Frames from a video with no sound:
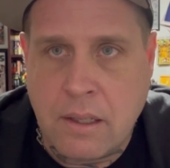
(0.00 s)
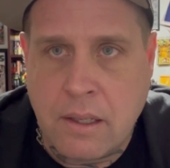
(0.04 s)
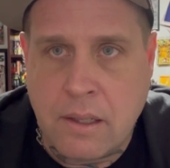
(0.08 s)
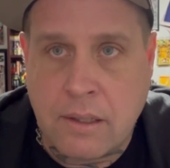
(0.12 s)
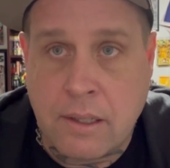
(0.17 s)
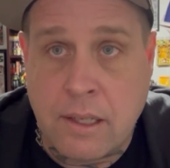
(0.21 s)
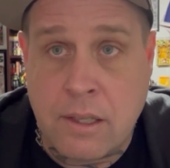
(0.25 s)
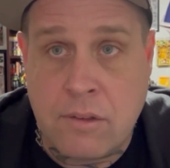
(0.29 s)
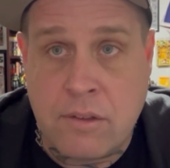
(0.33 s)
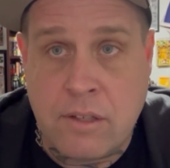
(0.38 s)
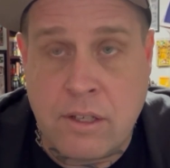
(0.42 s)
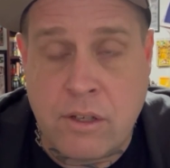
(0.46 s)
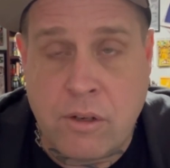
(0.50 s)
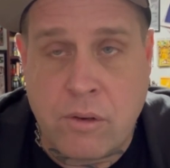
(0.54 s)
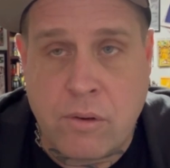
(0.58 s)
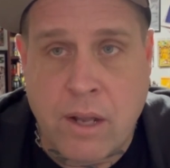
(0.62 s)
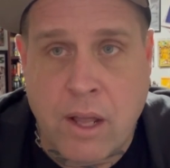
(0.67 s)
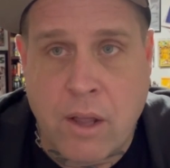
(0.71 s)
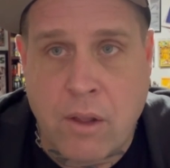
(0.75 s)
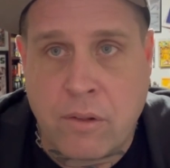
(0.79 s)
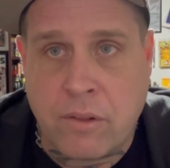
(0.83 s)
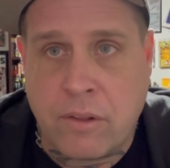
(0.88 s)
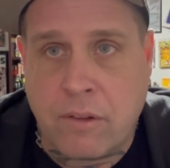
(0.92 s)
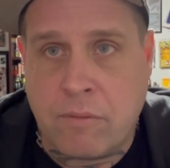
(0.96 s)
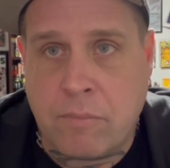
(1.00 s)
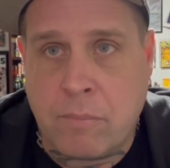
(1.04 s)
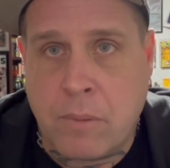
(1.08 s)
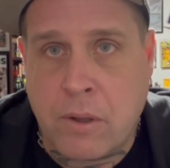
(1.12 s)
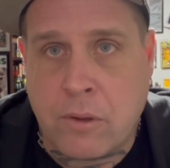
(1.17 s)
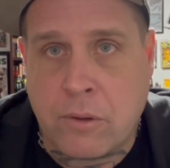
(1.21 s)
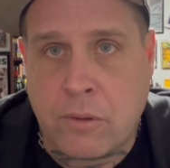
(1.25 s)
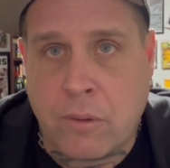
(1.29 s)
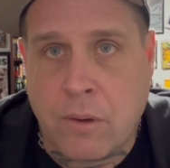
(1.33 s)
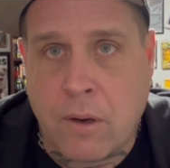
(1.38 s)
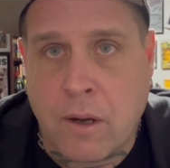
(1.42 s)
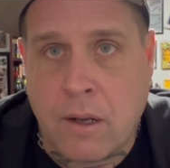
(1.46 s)
continued health of
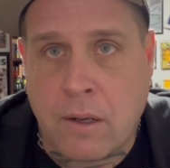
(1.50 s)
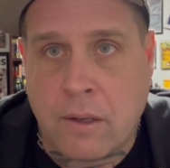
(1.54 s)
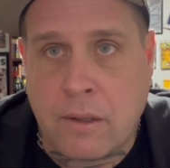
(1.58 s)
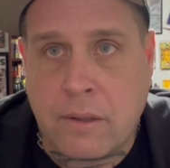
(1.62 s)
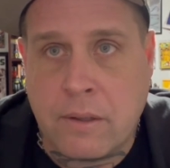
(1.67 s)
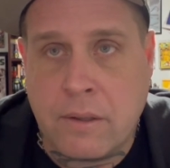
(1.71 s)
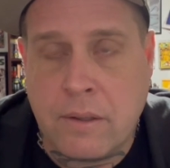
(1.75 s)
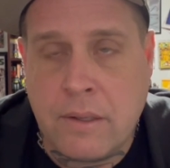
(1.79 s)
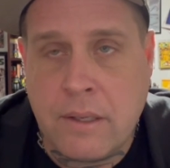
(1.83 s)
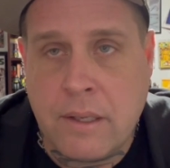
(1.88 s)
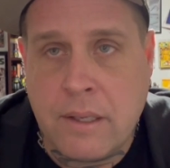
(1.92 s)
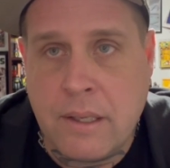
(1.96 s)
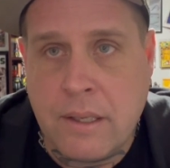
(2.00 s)
punk rock,